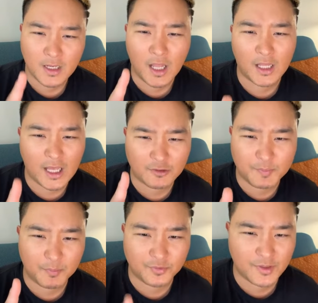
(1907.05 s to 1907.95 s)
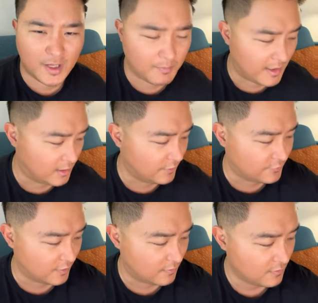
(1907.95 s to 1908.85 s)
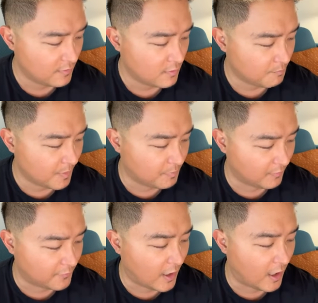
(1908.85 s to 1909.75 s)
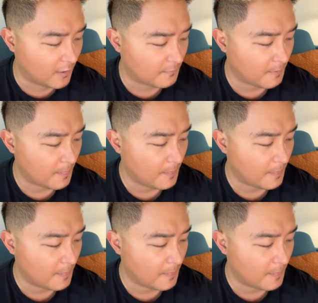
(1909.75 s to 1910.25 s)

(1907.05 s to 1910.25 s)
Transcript: Now let God's people say amen. Listen, people of God,